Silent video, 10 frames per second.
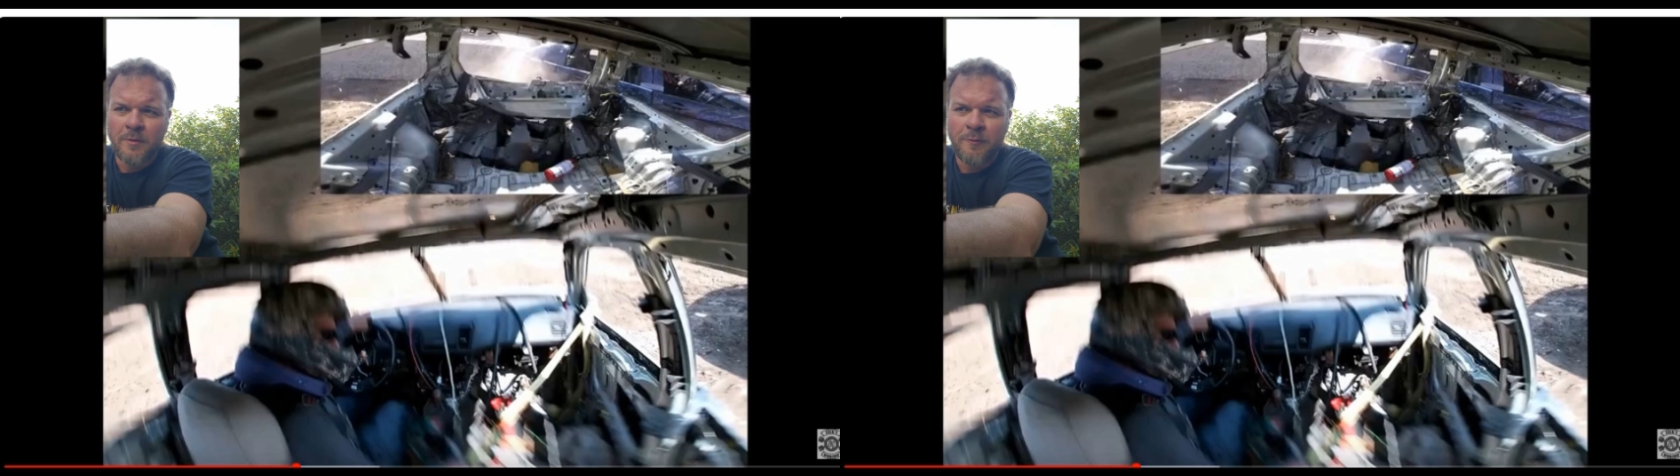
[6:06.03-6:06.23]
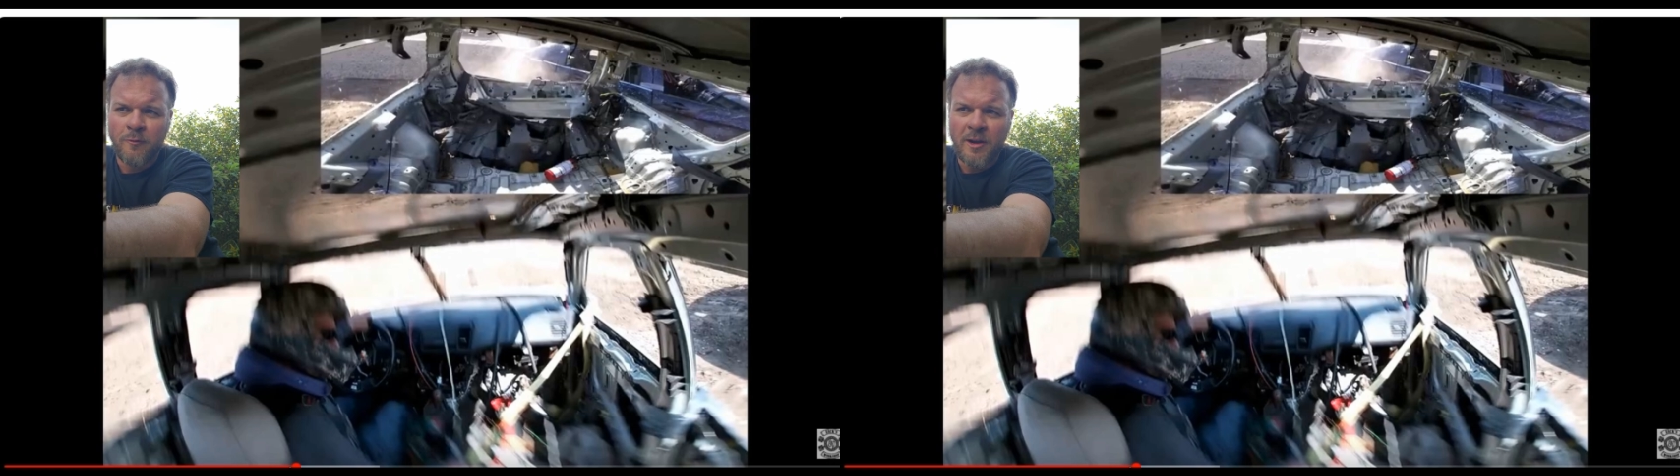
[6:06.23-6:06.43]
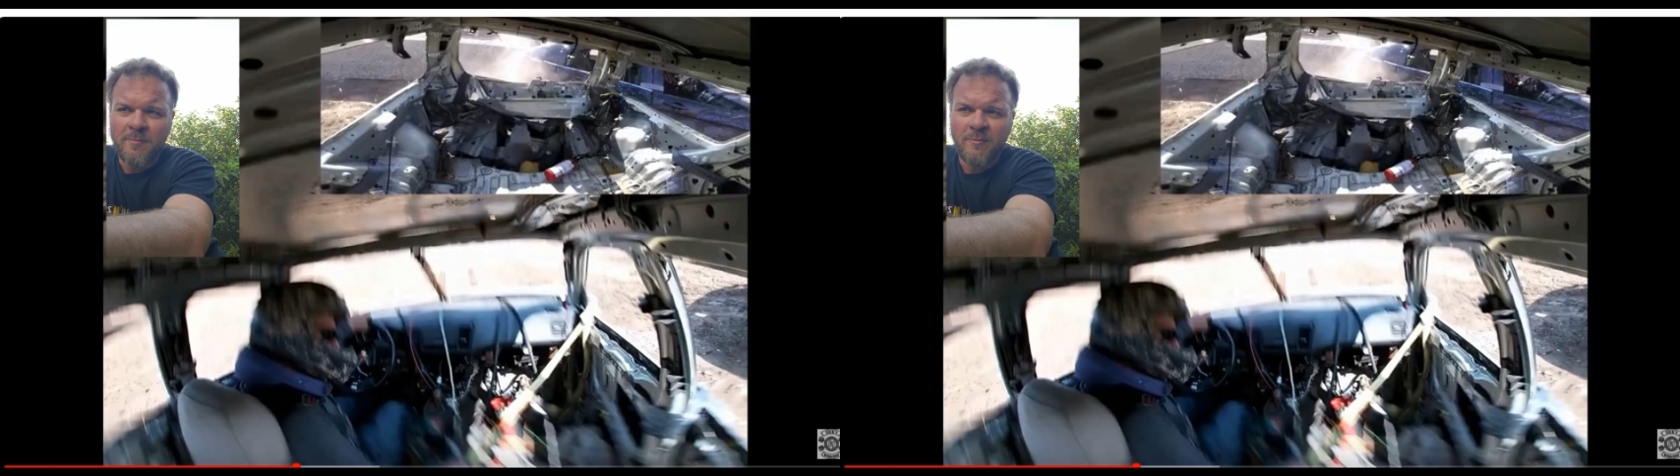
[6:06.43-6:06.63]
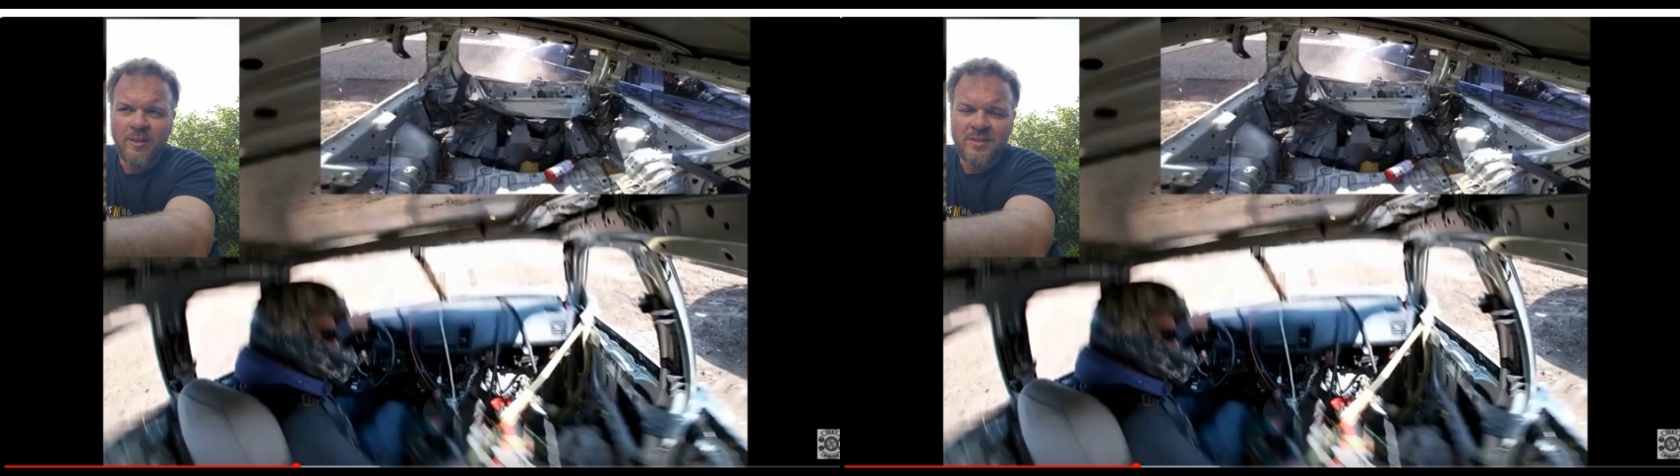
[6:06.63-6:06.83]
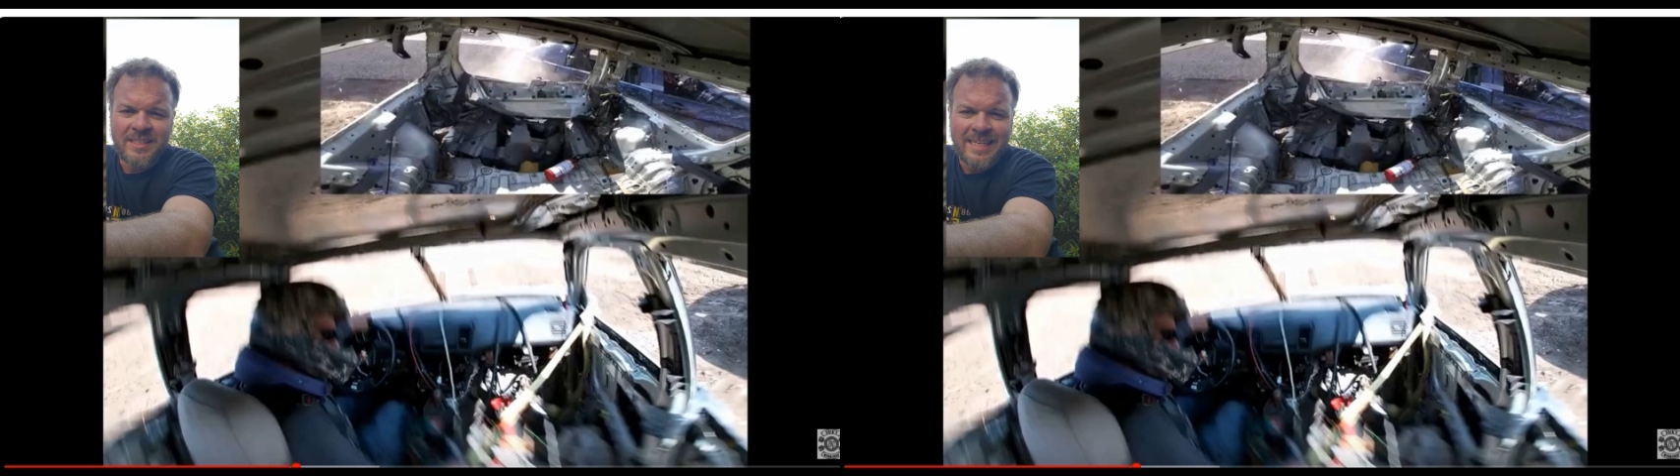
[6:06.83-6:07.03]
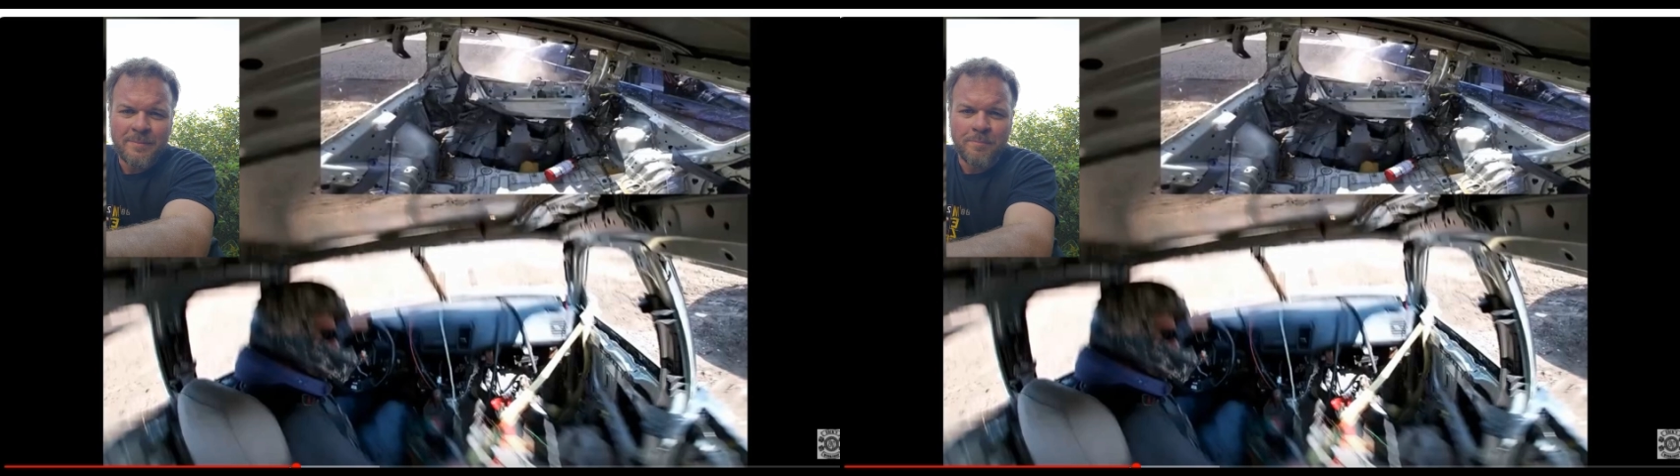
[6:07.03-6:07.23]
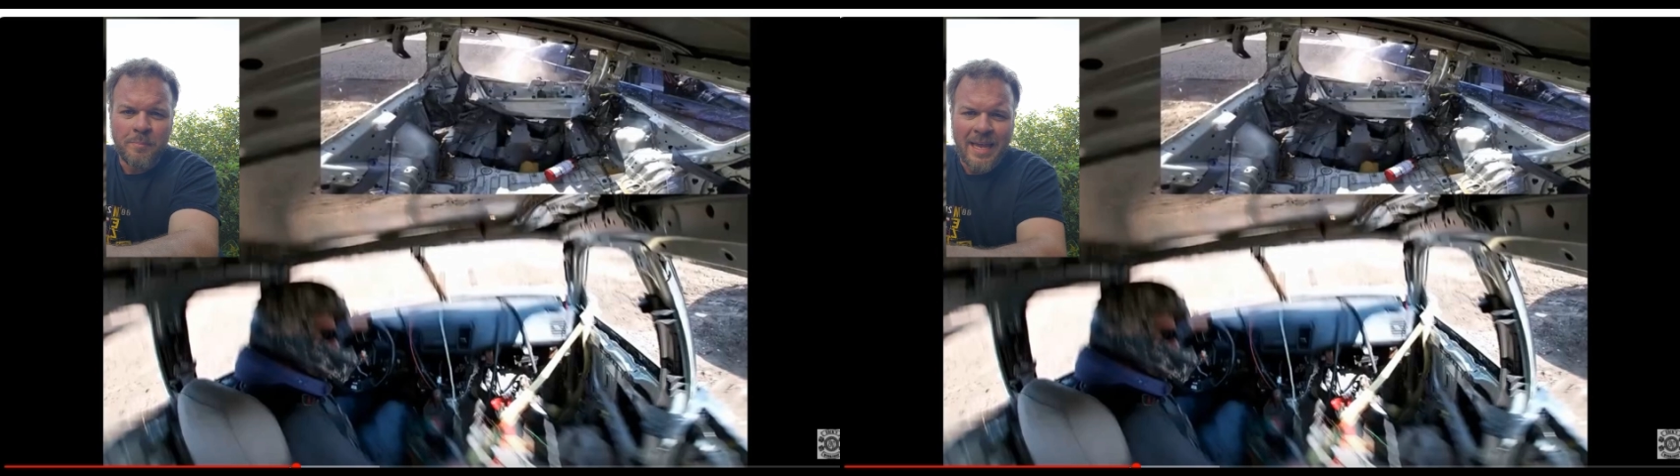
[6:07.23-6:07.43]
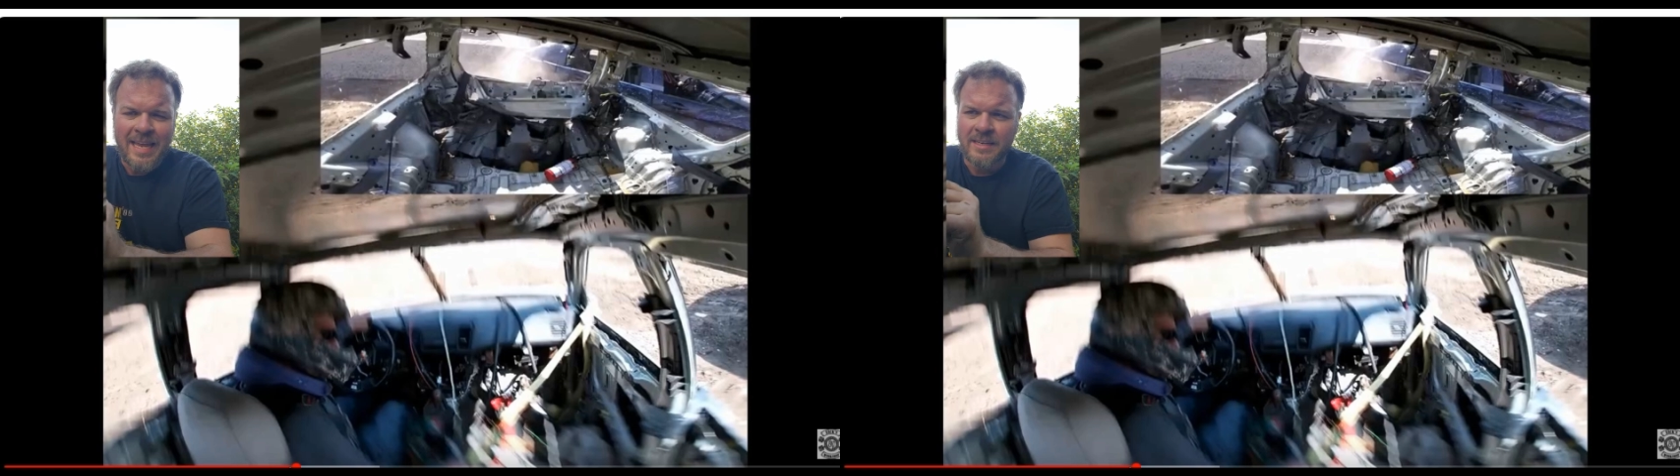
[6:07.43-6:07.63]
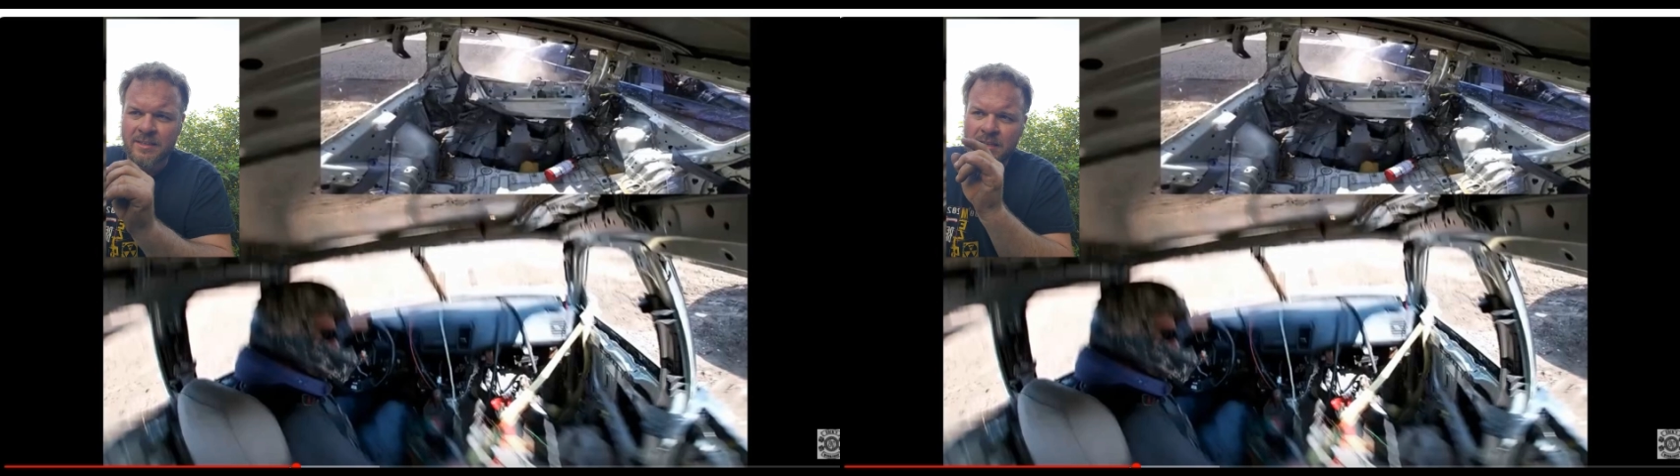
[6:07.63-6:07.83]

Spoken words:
The frame rails did bend.